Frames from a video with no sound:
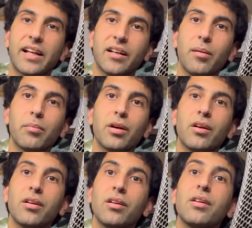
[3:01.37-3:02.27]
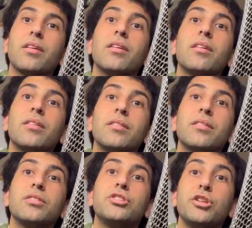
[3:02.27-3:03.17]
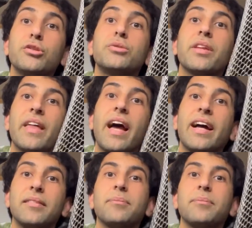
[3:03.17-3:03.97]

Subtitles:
number due to that.